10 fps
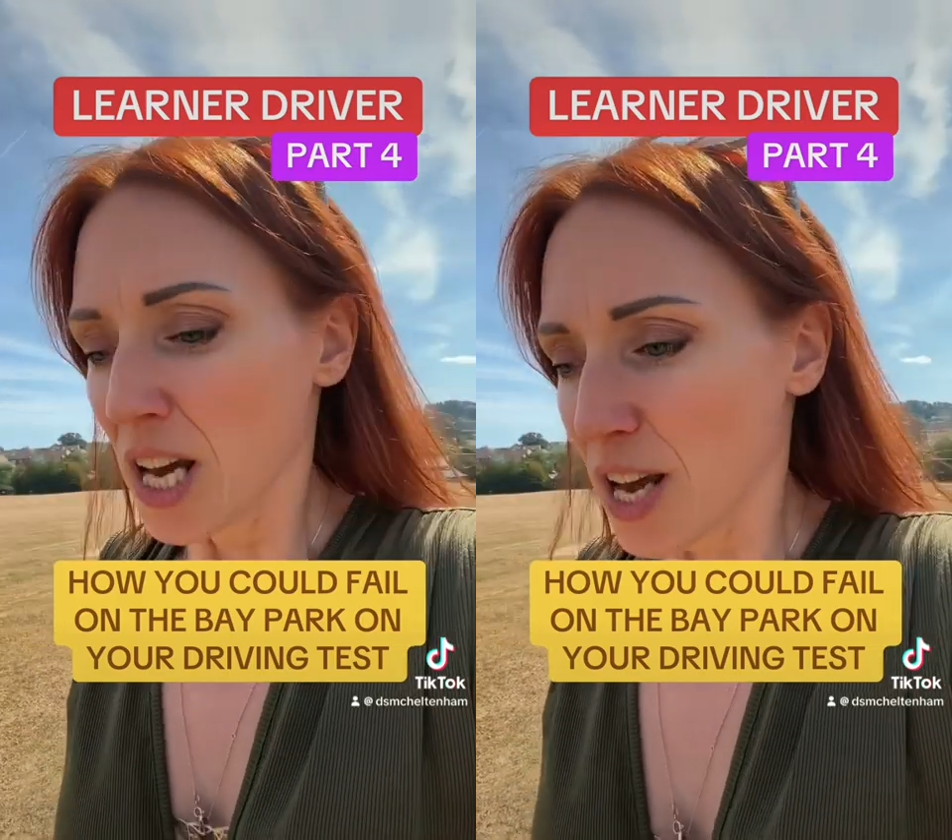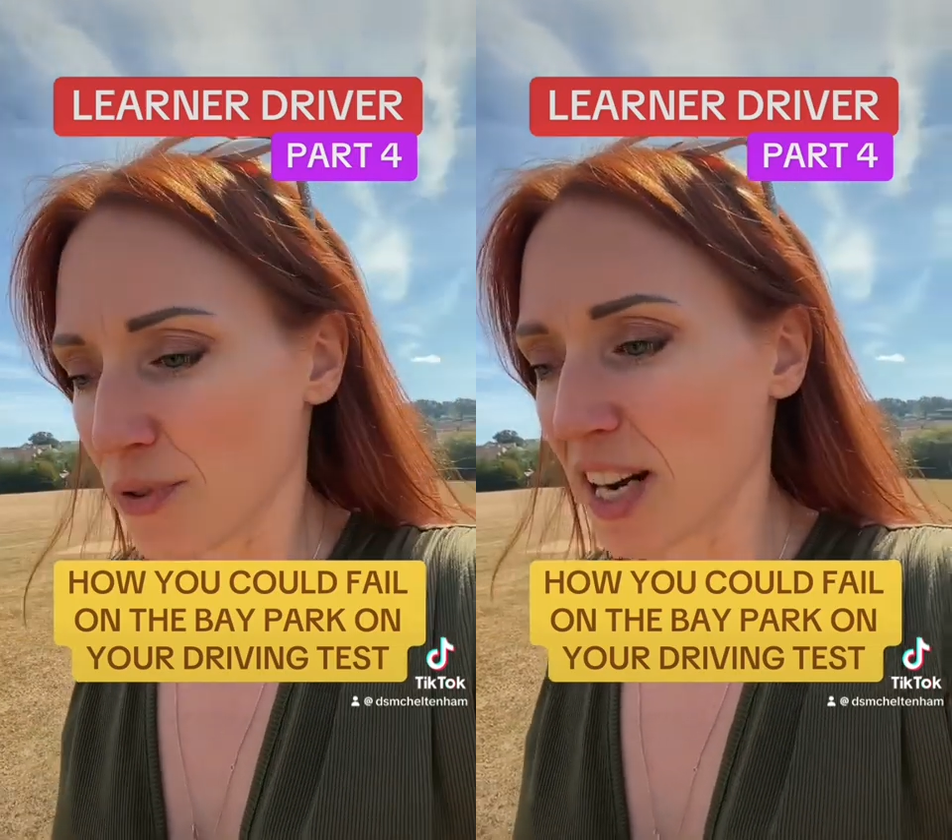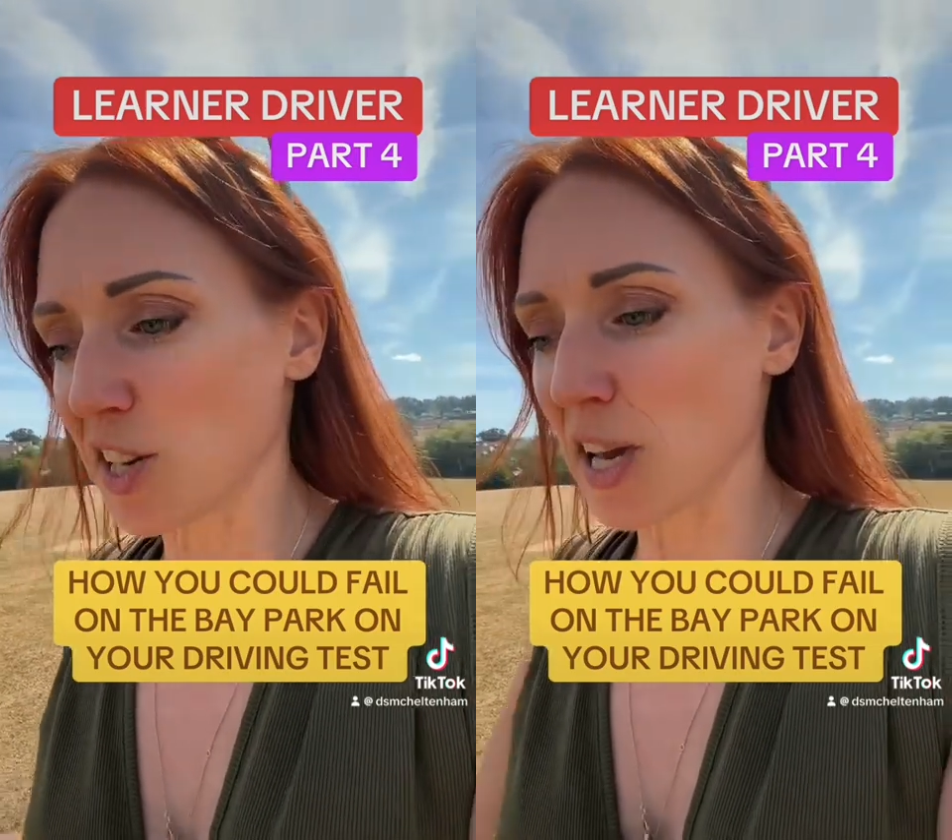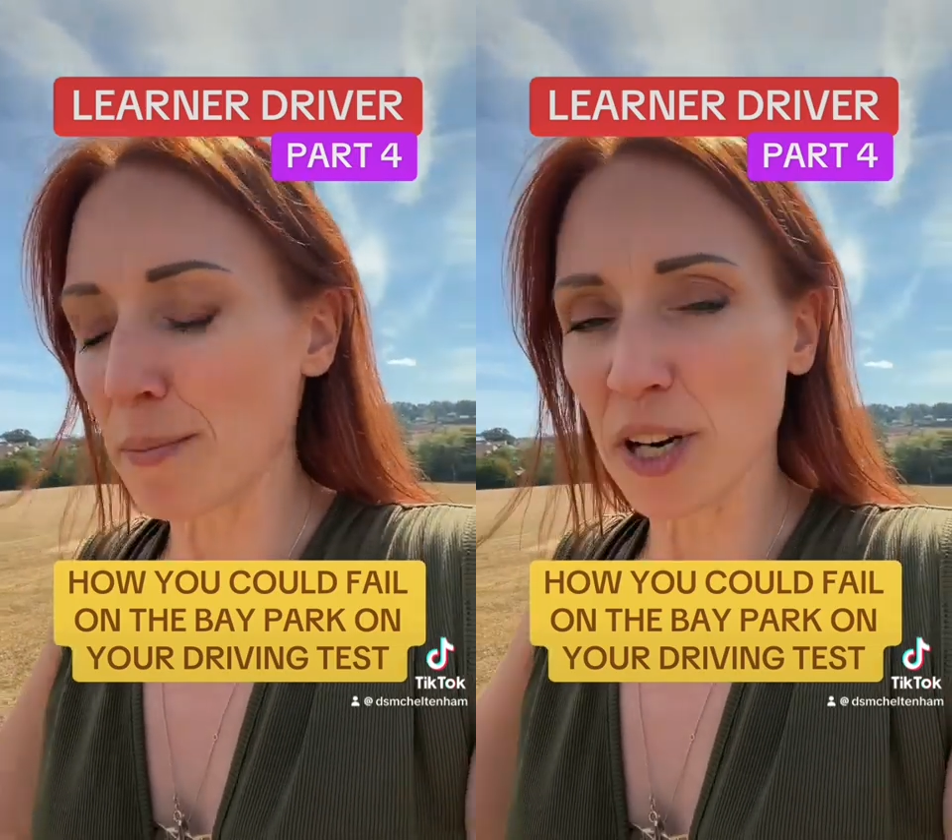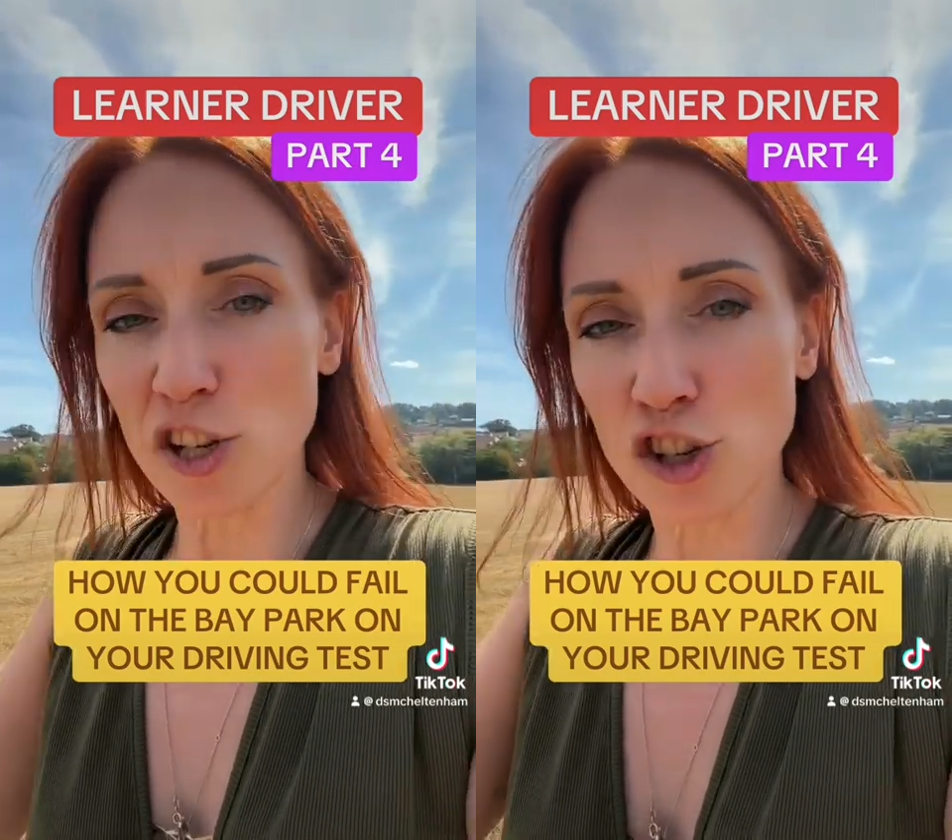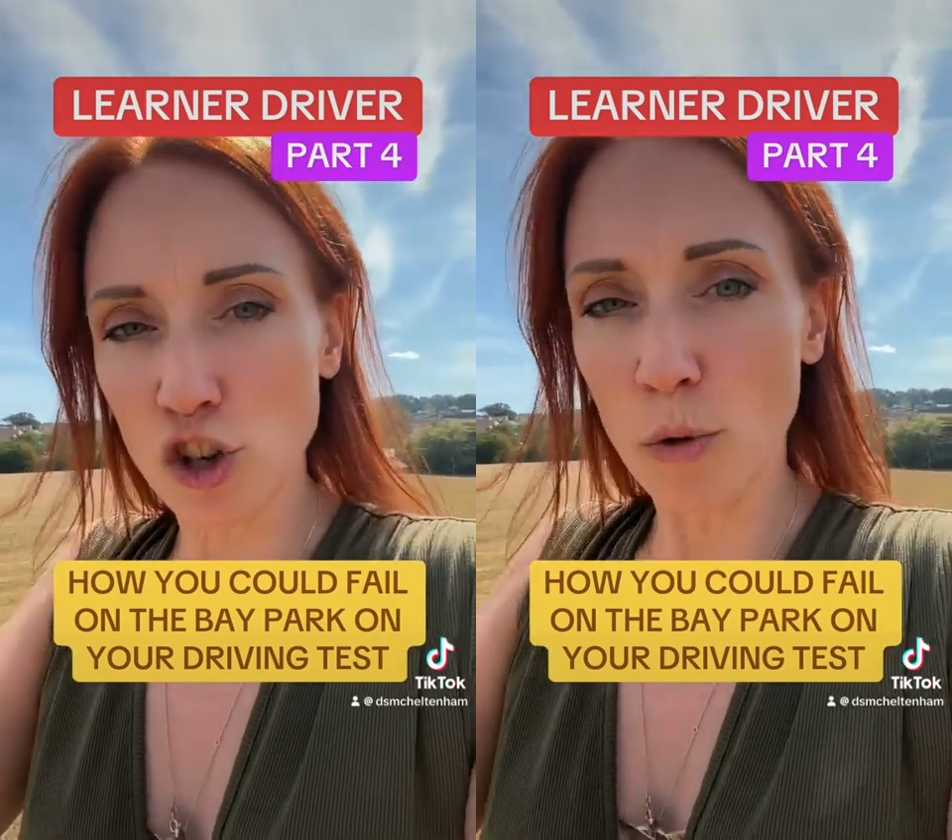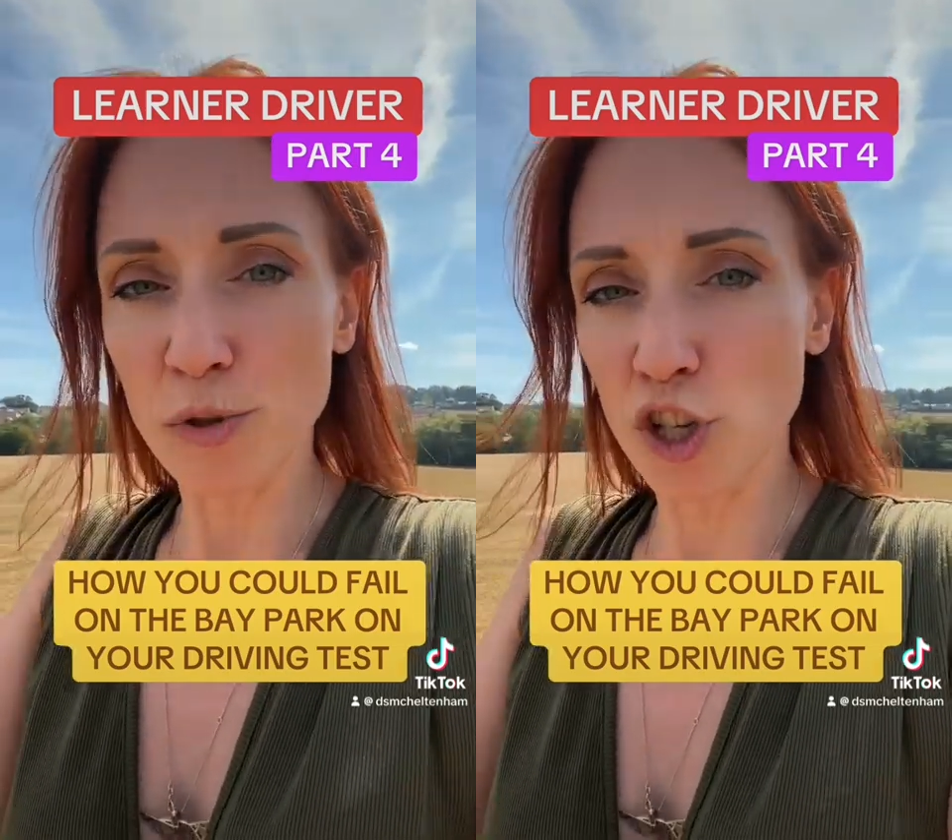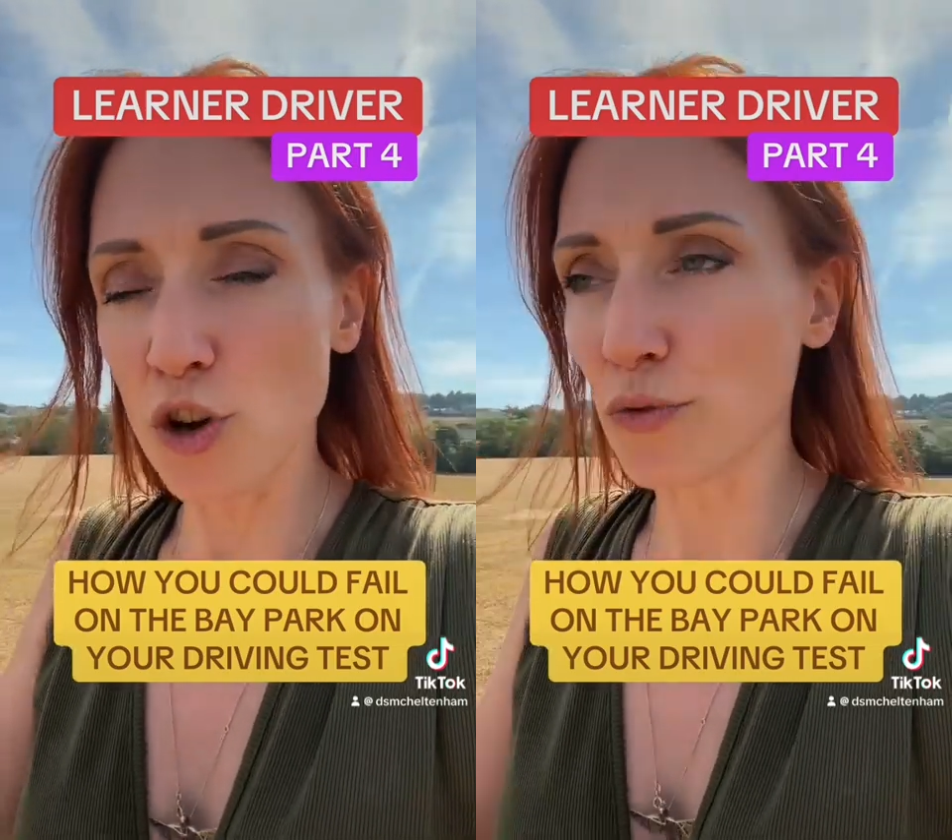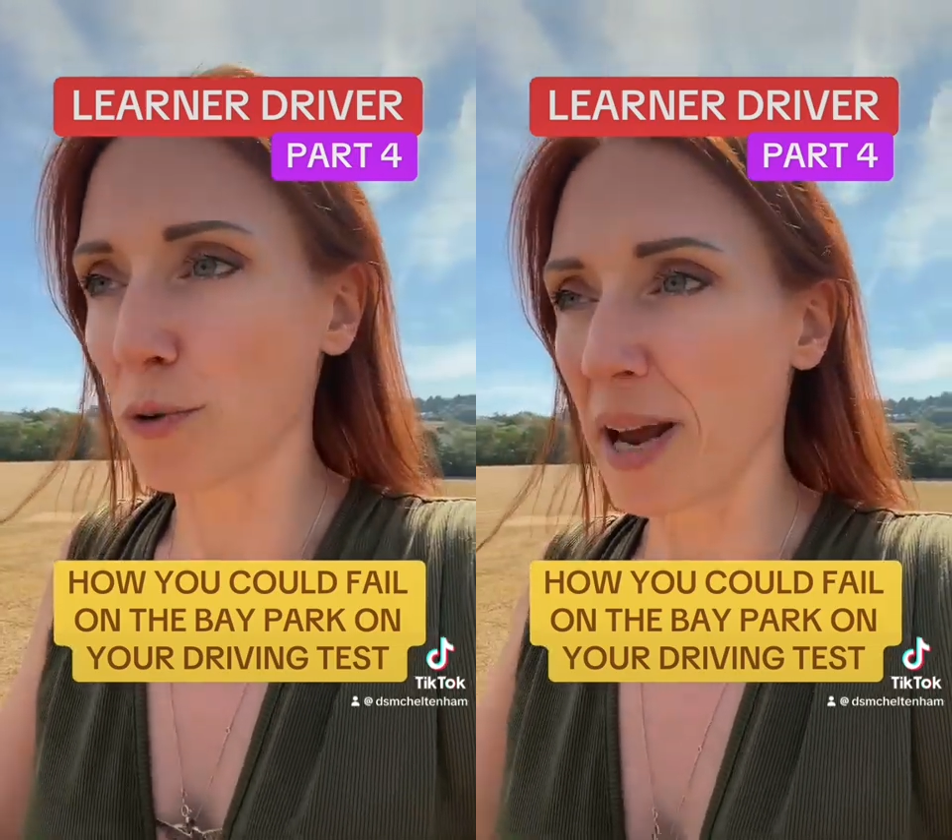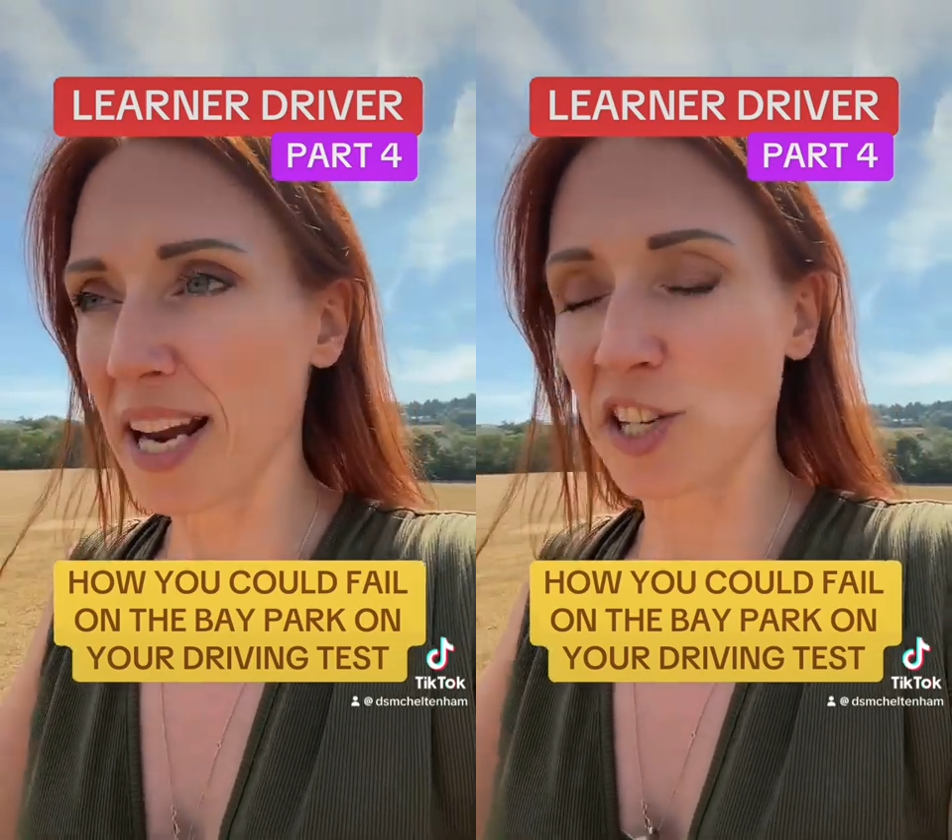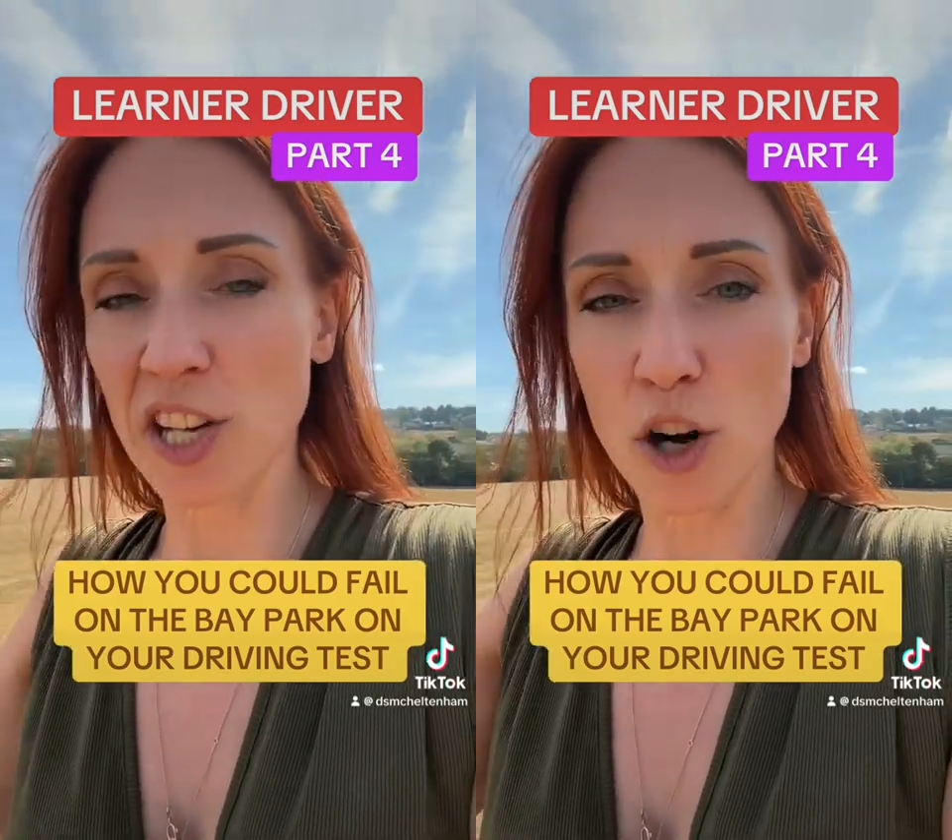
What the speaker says: If an examiner stops you from hitting